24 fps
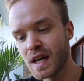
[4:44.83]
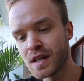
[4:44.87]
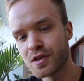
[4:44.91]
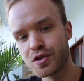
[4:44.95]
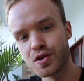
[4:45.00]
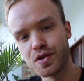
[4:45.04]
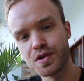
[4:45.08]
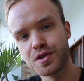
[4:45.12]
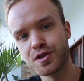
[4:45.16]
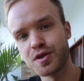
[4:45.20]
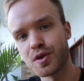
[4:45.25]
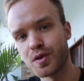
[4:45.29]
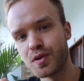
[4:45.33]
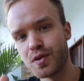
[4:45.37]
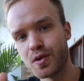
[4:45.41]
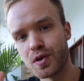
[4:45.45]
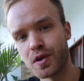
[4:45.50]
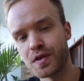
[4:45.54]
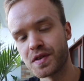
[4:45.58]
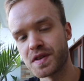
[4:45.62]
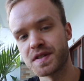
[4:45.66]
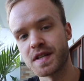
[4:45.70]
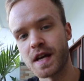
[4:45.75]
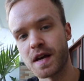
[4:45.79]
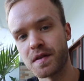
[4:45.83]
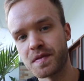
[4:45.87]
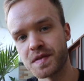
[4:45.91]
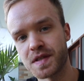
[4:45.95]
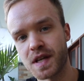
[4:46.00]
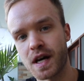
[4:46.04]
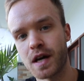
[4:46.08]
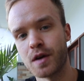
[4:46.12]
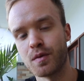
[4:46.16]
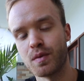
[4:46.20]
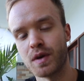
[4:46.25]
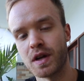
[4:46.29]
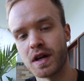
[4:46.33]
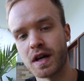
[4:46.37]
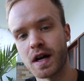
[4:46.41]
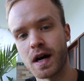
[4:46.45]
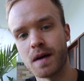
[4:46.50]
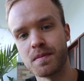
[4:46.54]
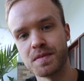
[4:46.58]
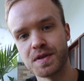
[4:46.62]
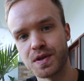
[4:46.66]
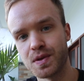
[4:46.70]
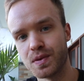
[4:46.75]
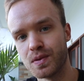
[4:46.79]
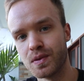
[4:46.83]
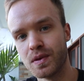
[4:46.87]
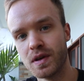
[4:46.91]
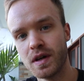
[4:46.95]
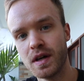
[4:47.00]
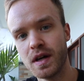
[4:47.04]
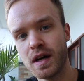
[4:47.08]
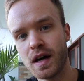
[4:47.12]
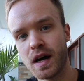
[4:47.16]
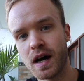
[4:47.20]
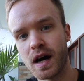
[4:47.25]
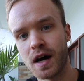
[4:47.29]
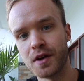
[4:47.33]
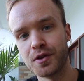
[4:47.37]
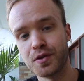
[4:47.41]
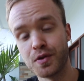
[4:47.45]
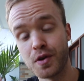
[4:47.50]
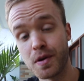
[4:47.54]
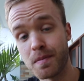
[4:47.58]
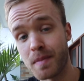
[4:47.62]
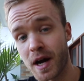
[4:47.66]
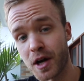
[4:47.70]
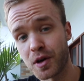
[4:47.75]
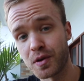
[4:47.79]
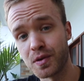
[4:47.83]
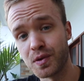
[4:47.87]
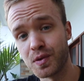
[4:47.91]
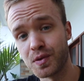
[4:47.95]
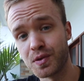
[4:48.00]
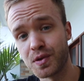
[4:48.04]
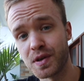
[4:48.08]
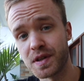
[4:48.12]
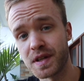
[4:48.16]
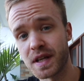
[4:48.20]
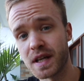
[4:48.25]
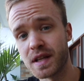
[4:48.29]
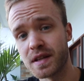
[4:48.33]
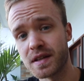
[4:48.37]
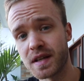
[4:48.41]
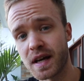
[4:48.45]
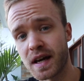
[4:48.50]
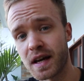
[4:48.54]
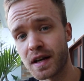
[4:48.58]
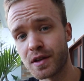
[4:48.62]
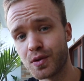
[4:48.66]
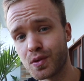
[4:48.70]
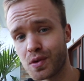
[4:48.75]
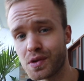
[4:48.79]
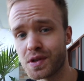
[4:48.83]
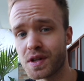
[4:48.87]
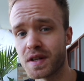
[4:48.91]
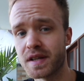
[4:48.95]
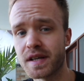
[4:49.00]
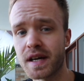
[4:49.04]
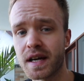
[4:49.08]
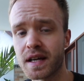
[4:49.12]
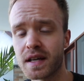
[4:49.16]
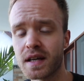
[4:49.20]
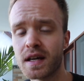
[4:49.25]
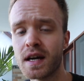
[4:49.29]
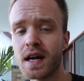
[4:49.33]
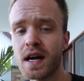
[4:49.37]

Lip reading: just so you're on the safe side when it comes to your micronutrient intake during the day.